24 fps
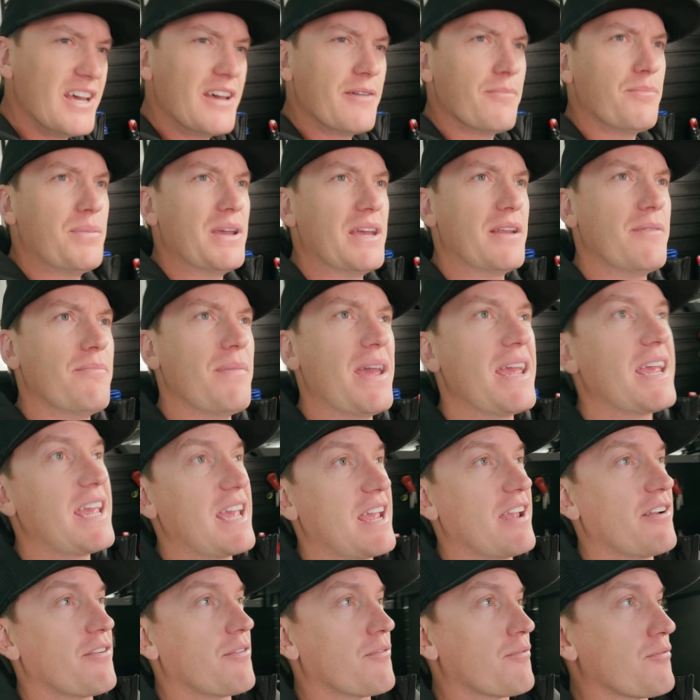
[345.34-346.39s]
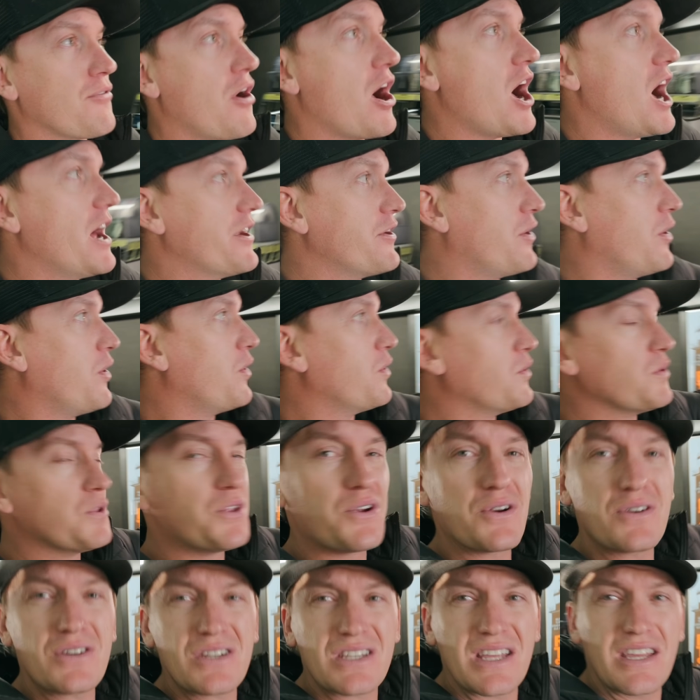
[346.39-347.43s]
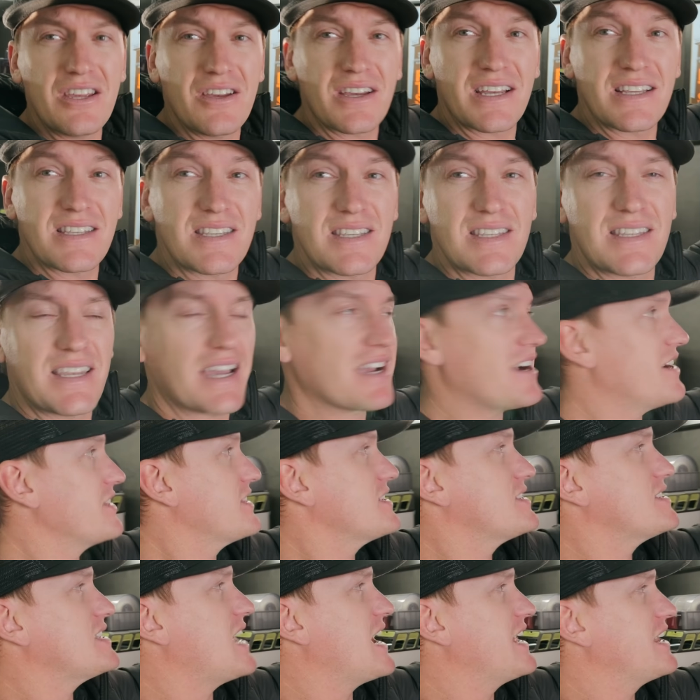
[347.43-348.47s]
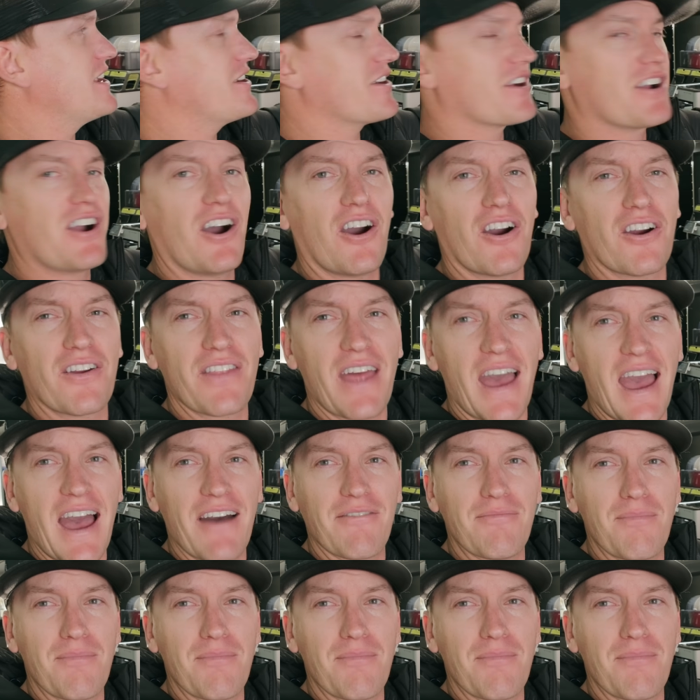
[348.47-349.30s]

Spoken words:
Been making rod holders that you can stick on the side of your car that have